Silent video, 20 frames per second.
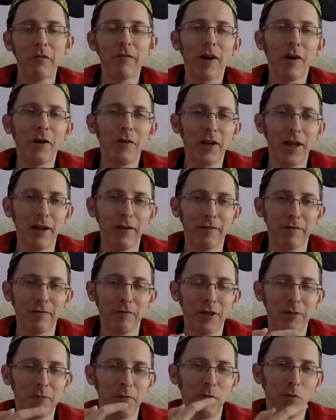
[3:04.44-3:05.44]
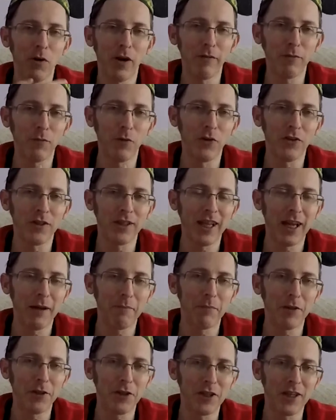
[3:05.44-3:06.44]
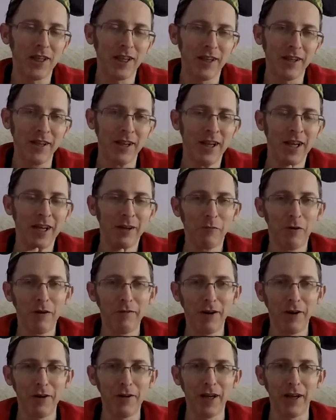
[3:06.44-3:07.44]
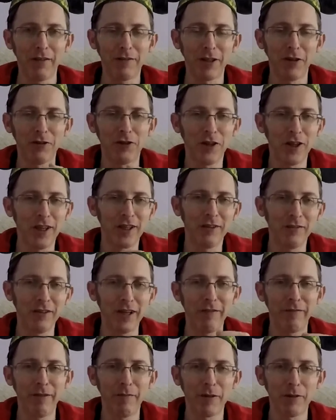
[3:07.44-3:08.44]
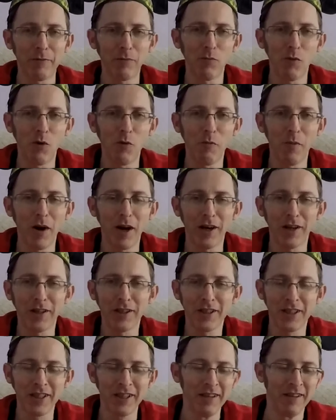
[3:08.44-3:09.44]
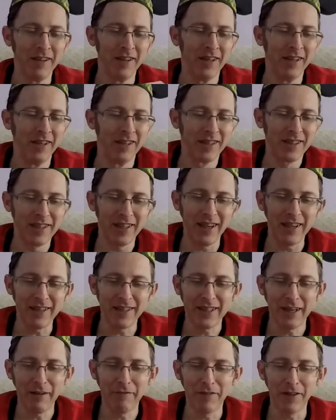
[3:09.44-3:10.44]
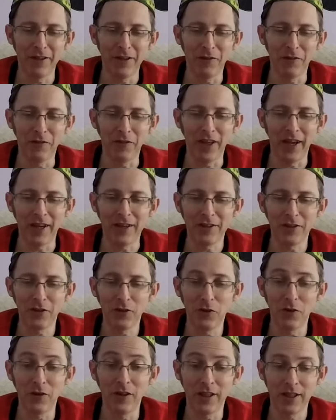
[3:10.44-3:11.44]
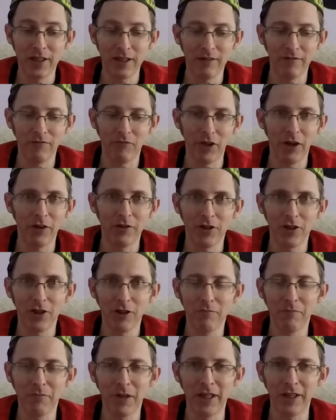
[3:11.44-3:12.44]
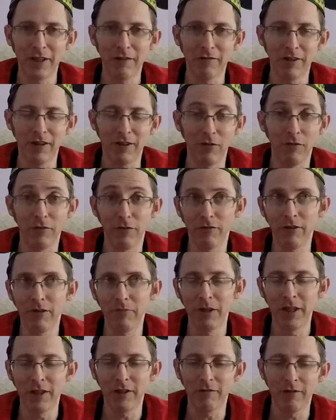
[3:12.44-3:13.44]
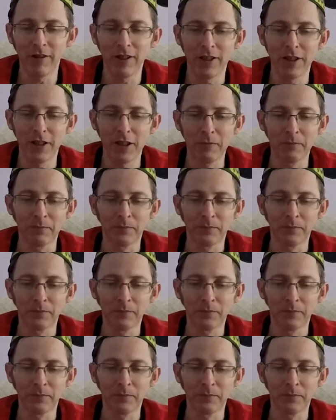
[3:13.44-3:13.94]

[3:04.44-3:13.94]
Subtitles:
Olaf, which my wife wants that picture done with Olaf, so she can give him some warm hugs. So that's definitely on our to-do list. Those 2 meet and greet or 3 meet and greets.